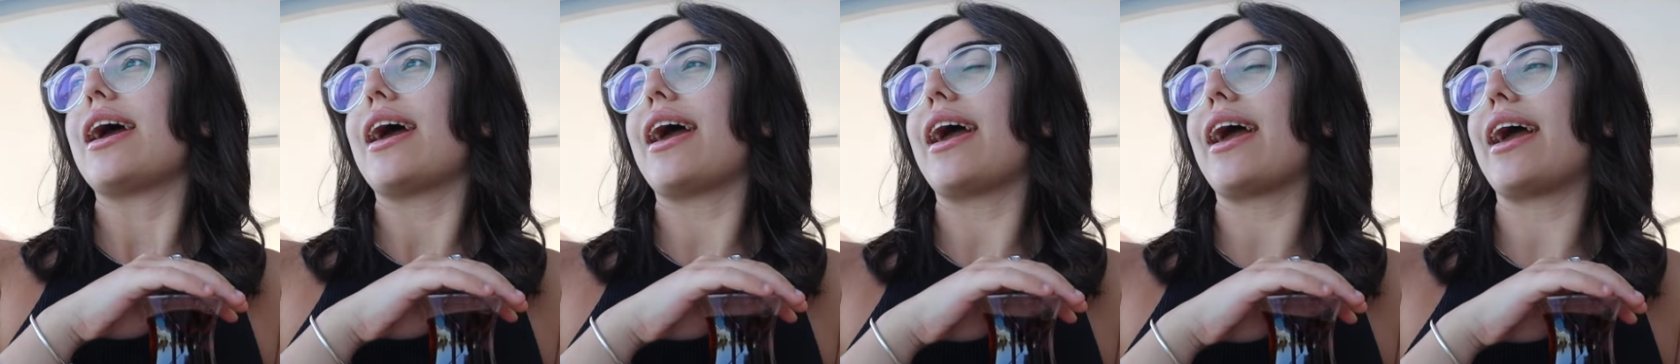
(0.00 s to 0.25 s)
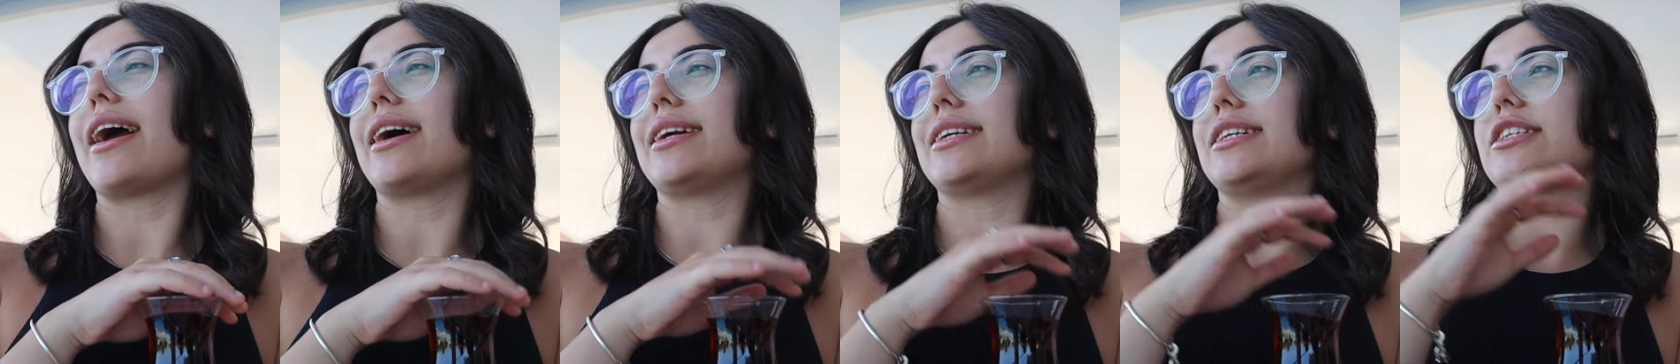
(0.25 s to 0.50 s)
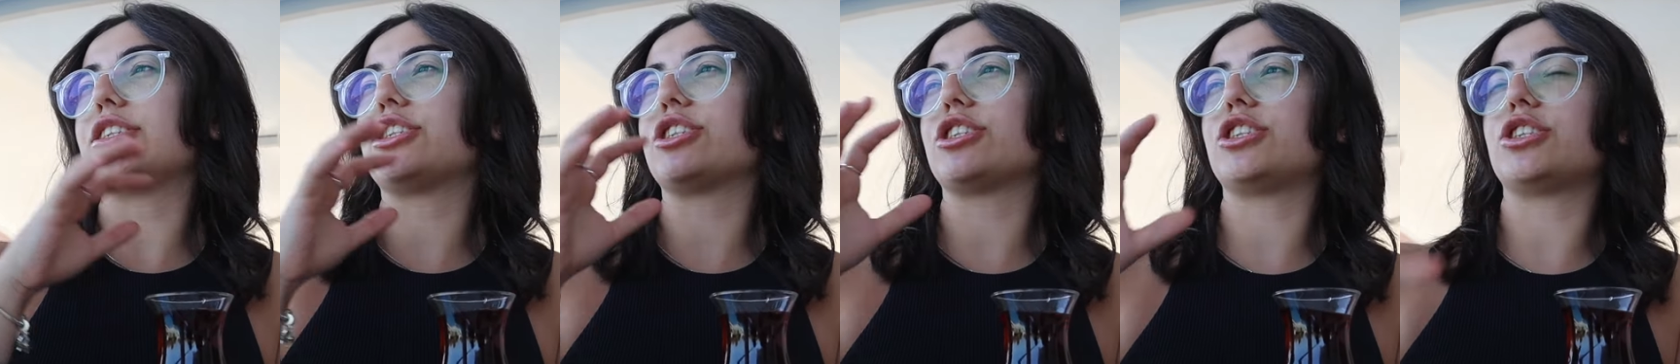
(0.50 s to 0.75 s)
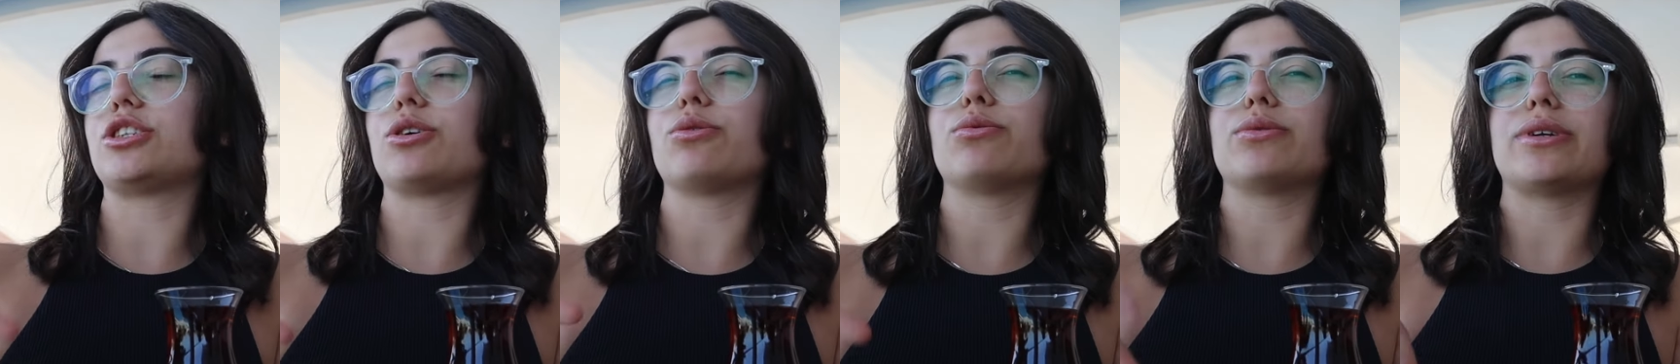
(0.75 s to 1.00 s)
and it's
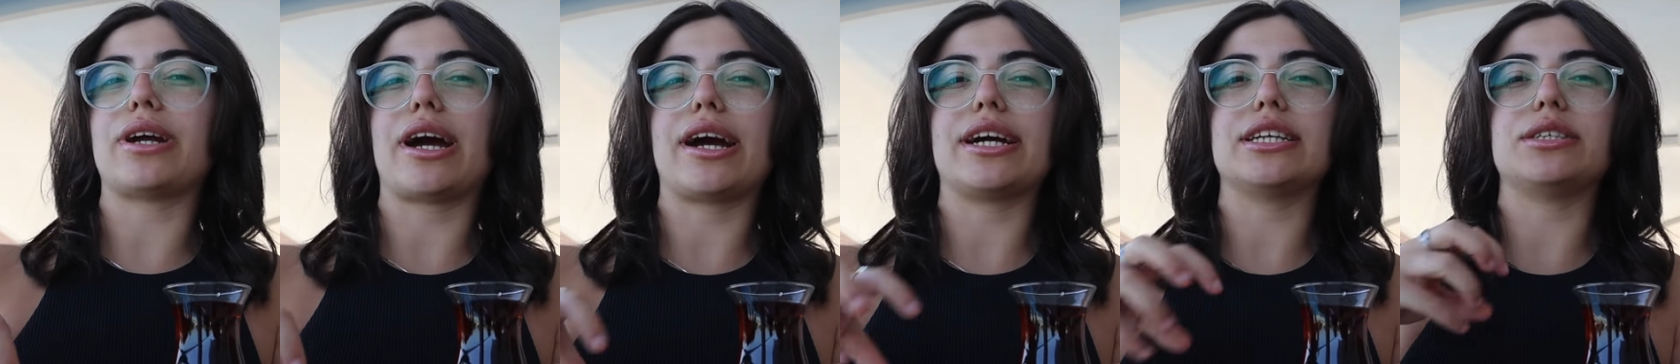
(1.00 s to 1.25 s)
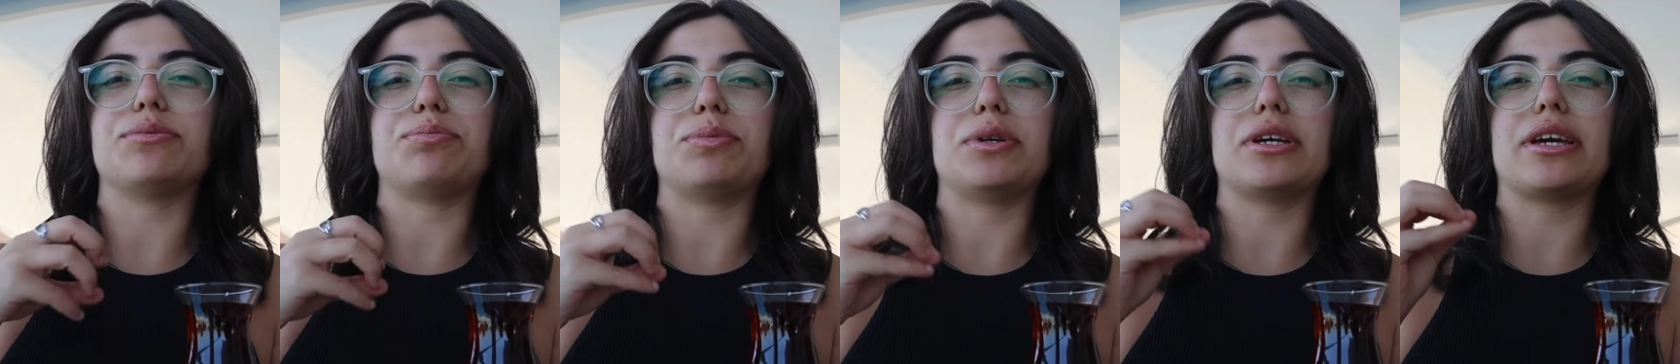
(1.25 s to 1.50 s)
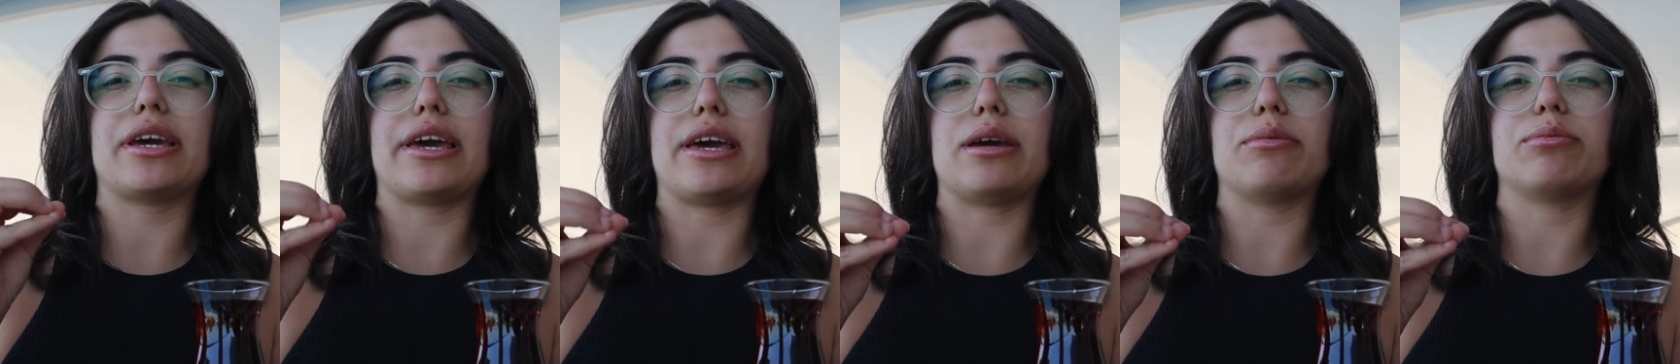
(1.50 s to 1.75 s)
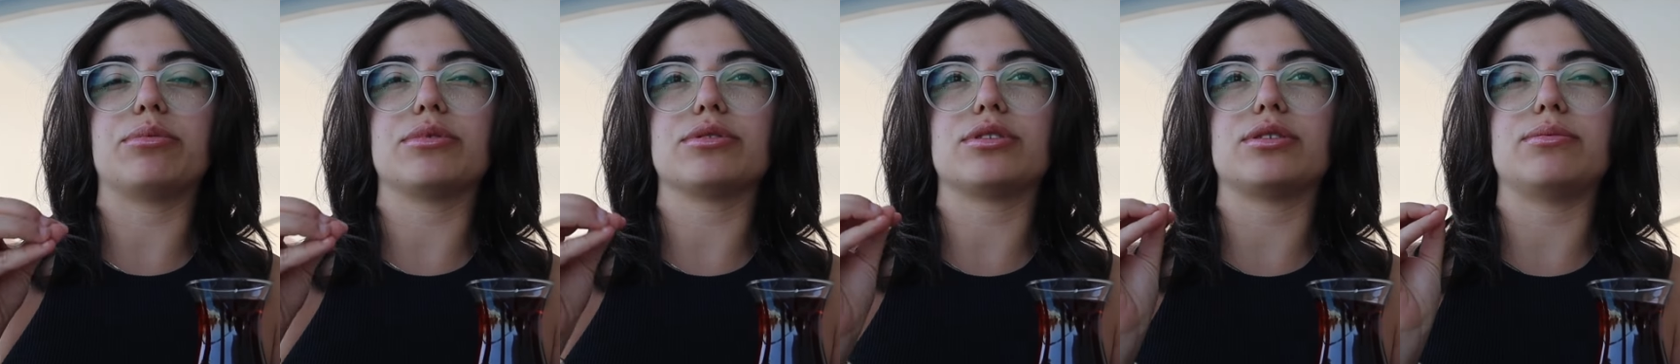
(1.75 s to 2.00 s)
just so nice being
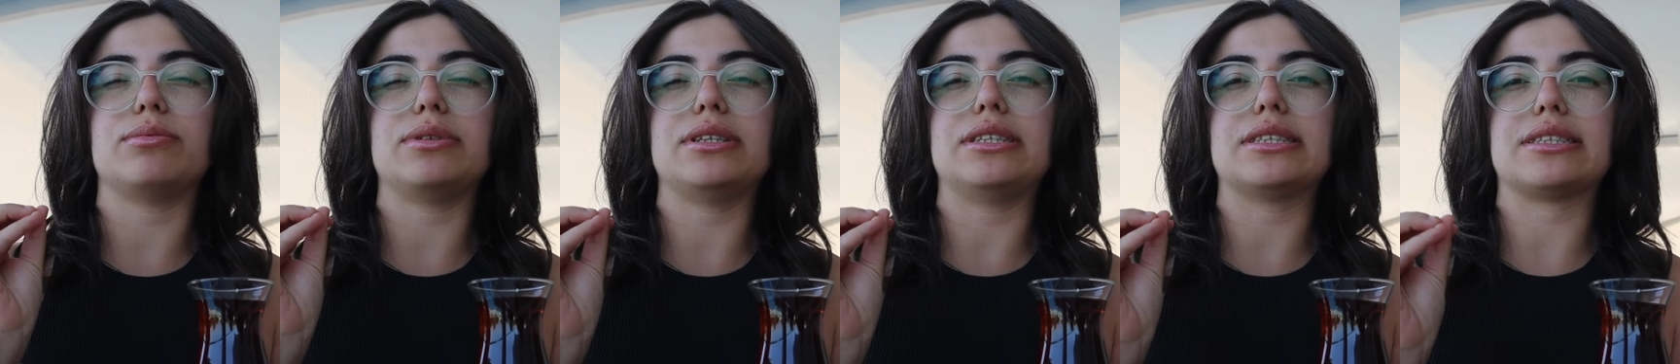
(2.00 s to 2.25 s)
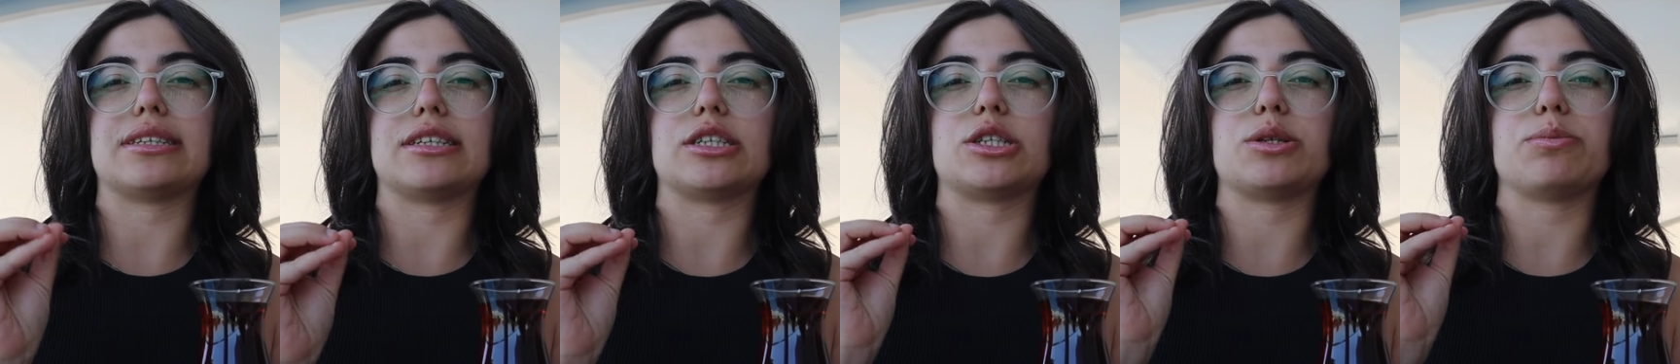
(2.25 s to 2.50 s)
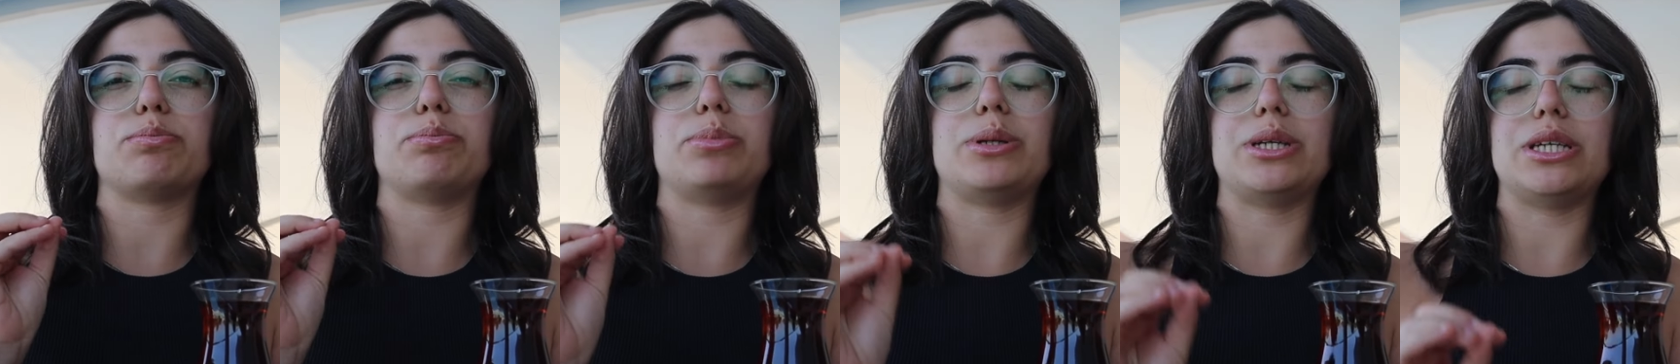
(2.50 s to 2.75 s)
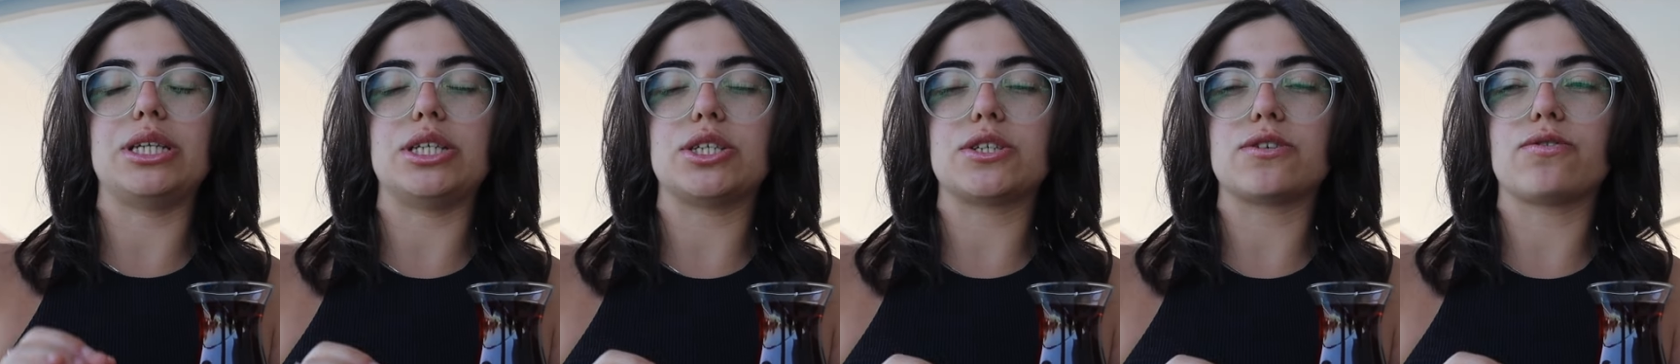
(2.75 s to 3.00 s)
able to be in such a
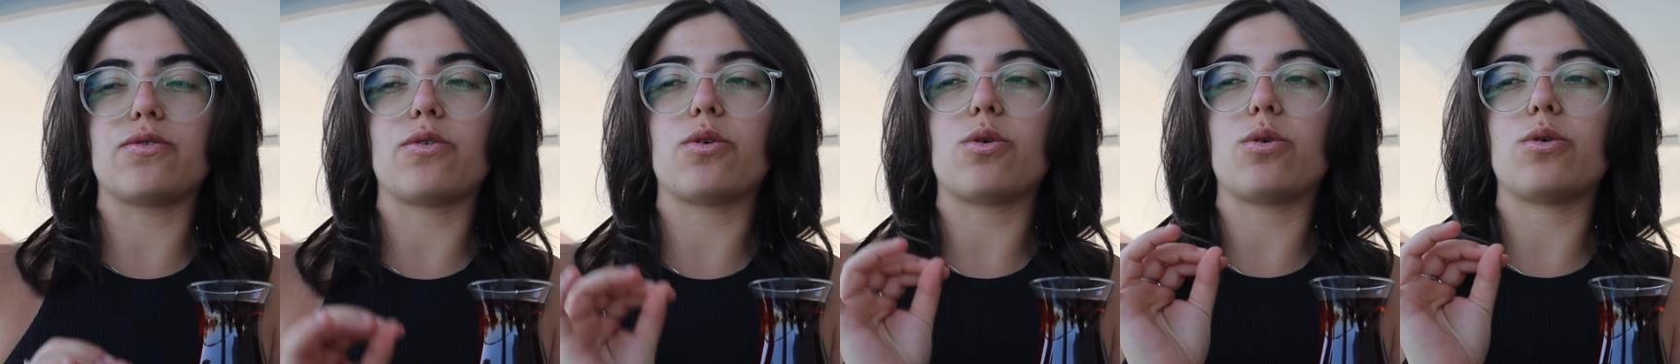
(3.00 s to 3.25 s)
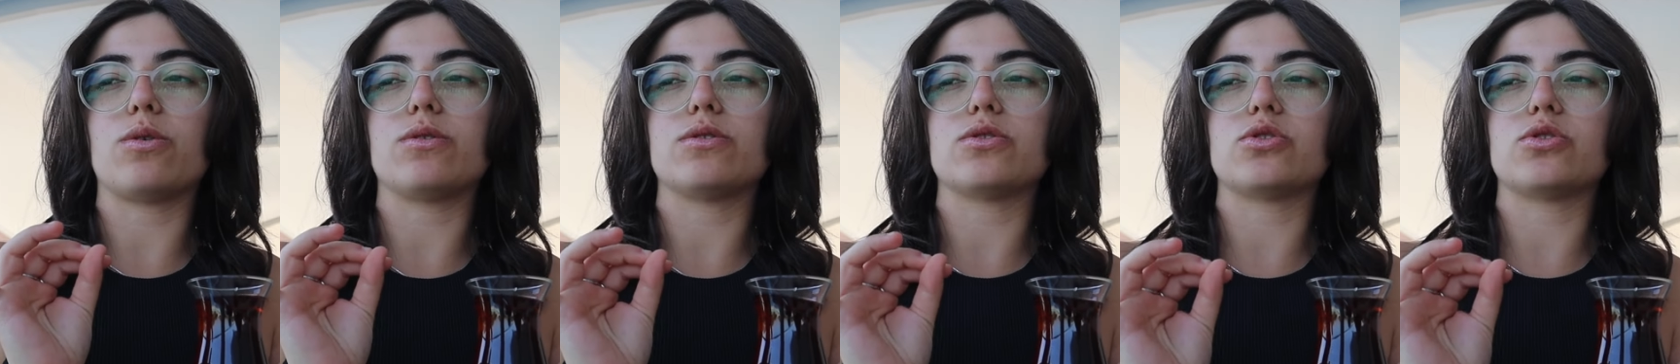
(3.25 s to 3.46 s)
peaceful